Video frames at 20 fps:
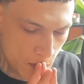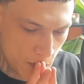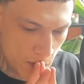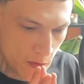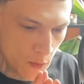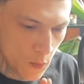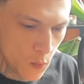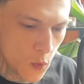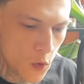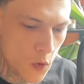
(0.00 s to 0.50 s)

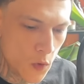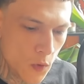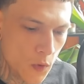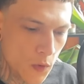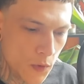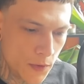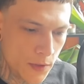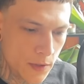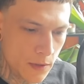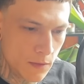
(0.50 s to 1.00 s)
The
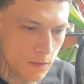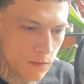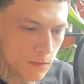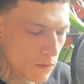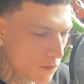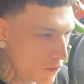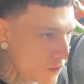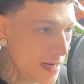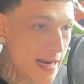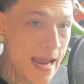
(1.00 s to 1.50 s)
world,
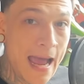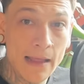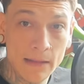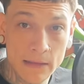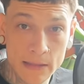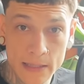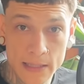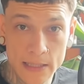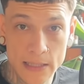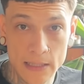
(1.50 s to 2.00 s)

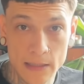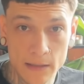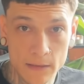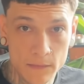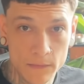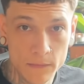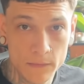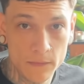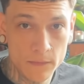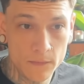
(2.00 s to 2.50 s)
reality
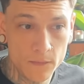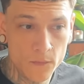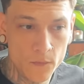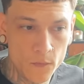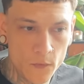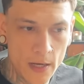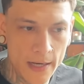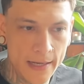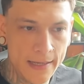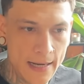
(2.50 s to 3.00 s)

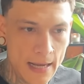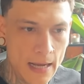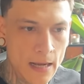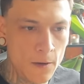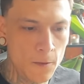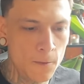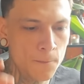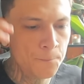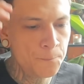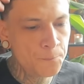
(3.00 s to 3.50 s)
right
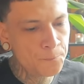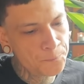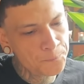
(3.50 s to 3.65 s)
now